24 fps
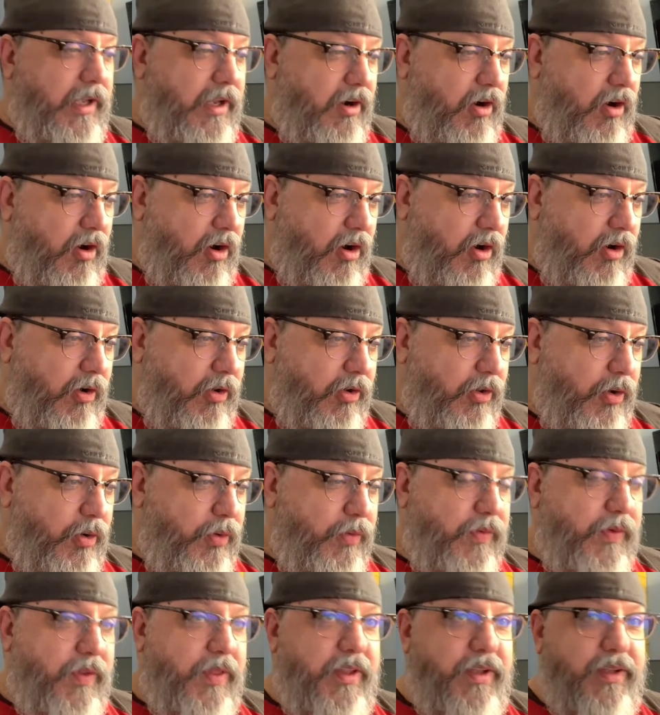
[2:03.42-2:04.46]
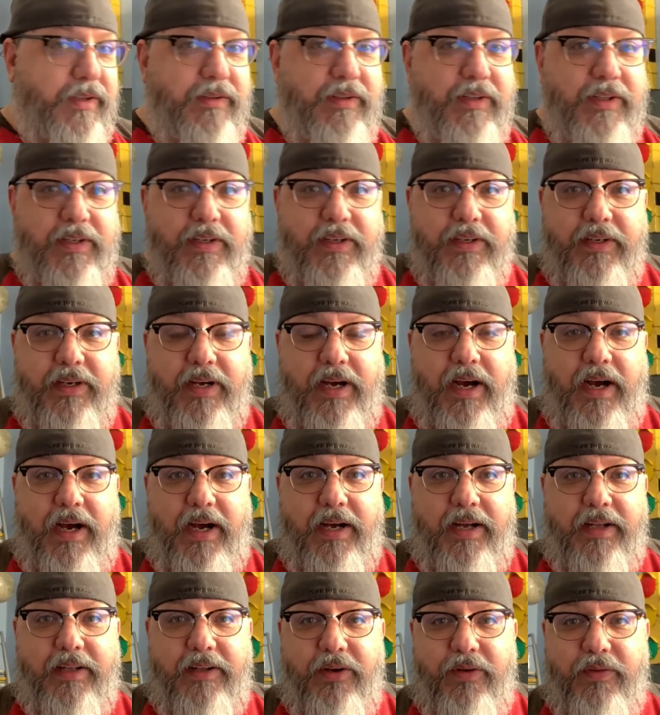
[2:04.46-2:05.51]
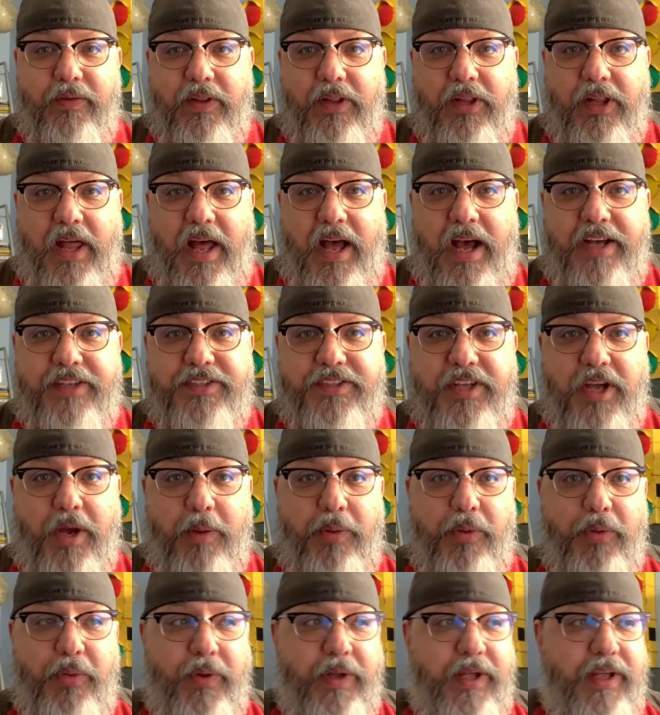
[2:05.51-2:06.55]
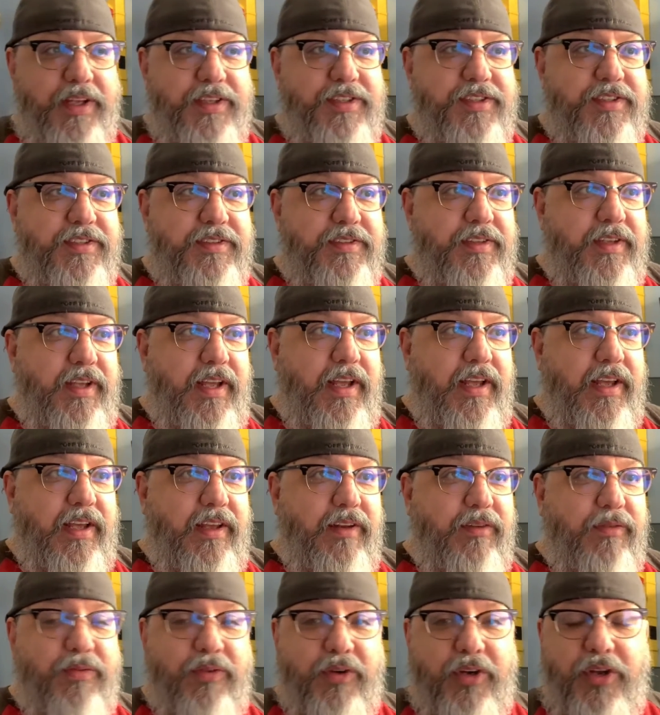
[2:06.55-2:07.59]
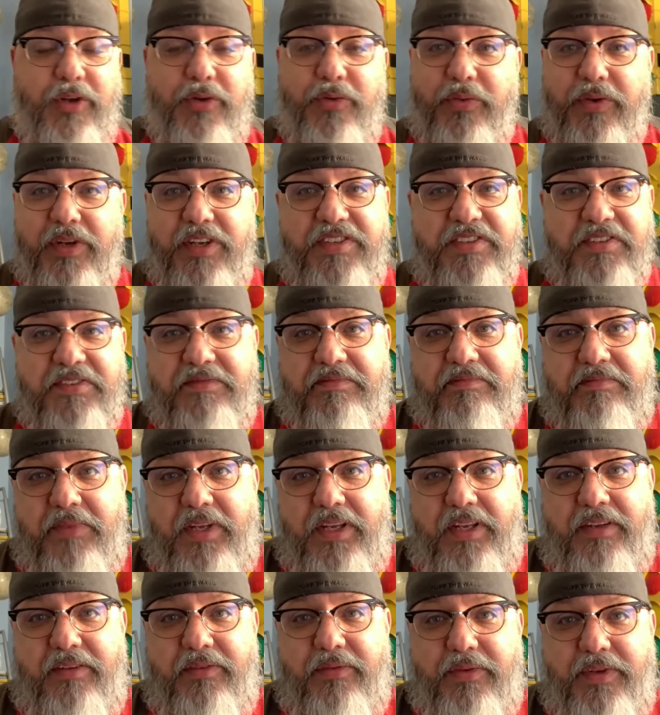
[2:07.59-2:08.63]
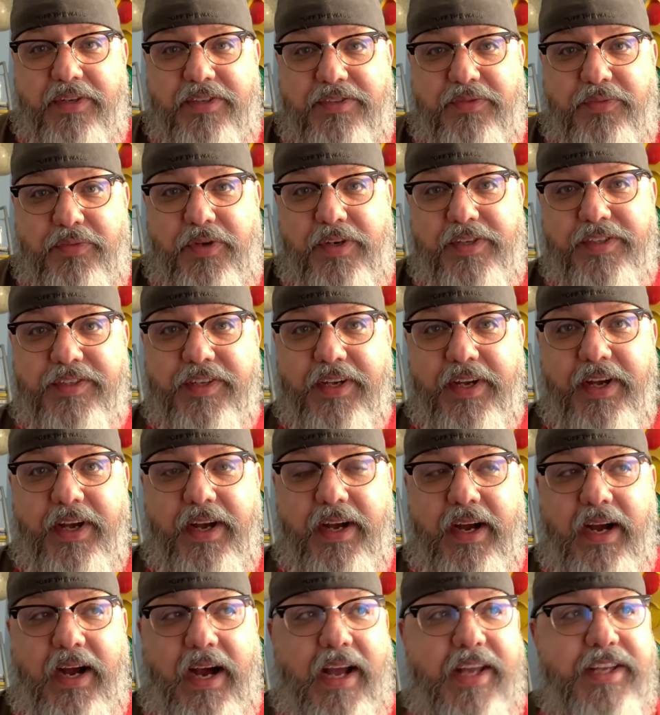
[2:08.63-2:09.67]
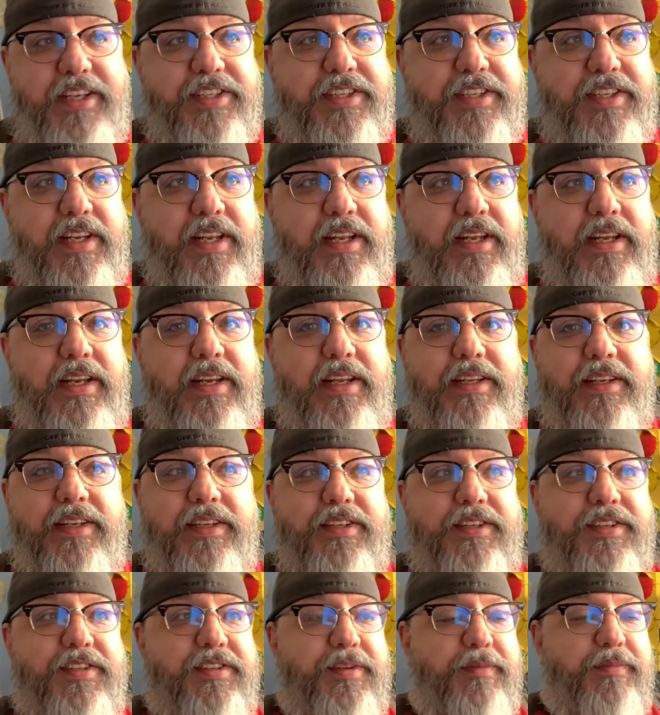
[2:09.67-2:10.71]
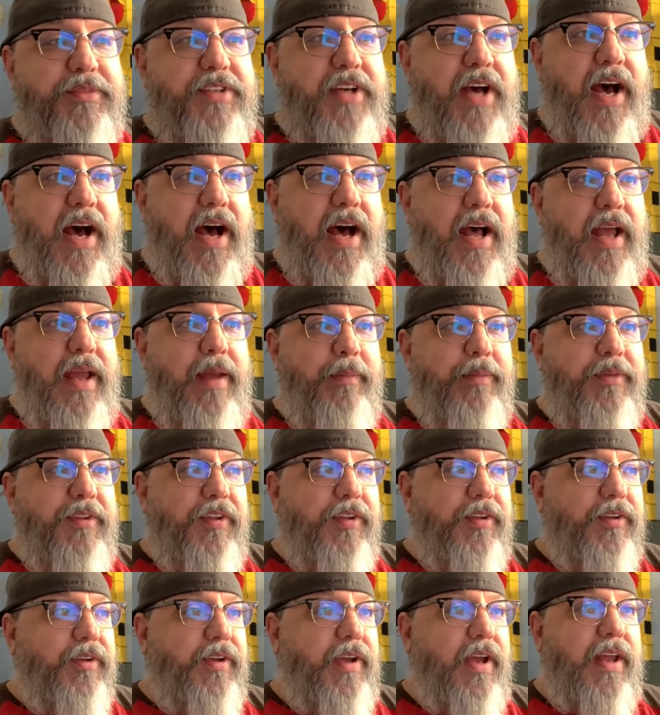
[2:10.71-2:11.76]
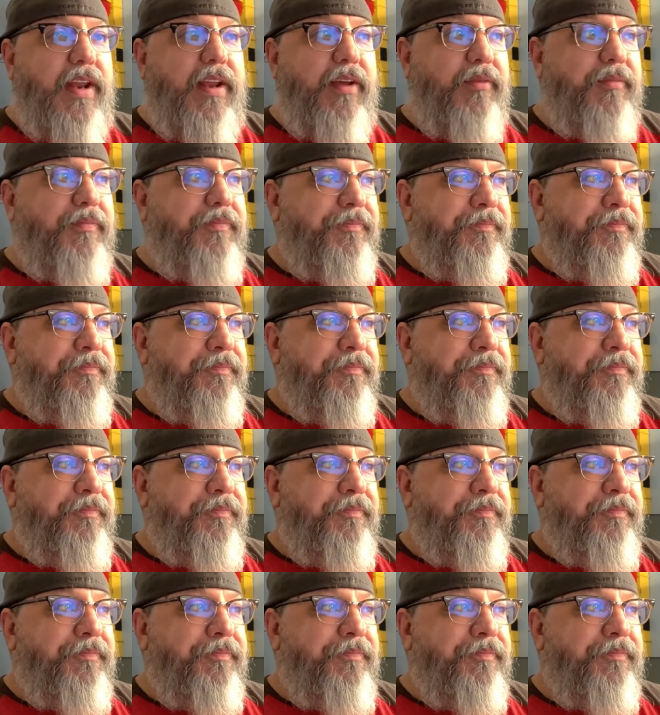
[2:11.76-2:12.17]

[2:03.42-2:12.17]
at all over the last couple weeks, and for good reason. And the reason was I just needed some time to kind of